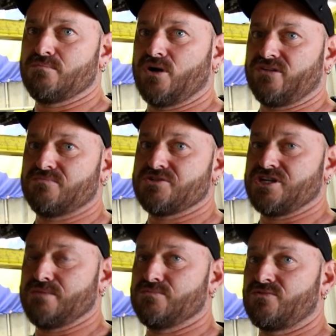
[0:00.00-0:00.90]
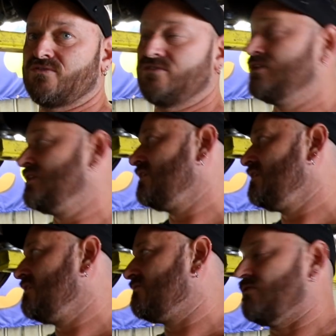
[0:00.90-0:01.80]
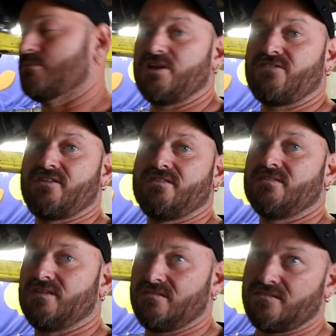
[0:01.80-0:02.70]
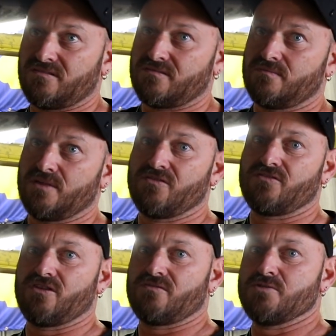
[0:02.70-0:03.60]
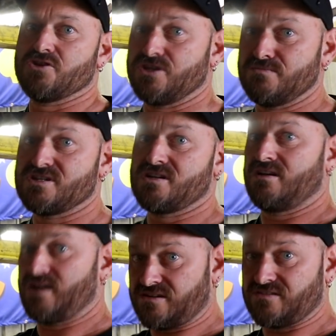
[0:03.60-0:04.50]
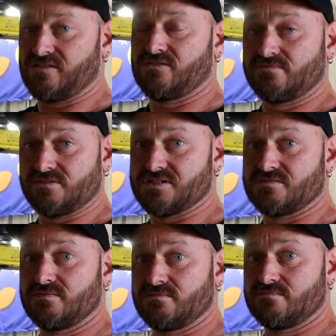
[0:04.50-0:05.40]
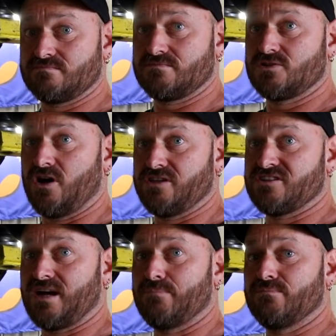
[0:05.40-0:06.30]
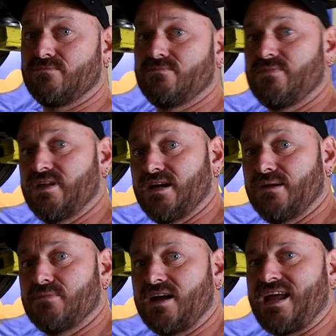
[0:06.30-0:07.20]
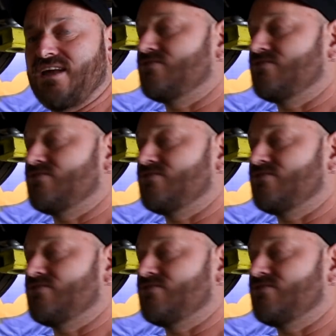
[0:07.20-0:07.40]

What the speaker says: buy some shims from Nissan and just insert some new shims in it, and it actually just tightens it up, accounts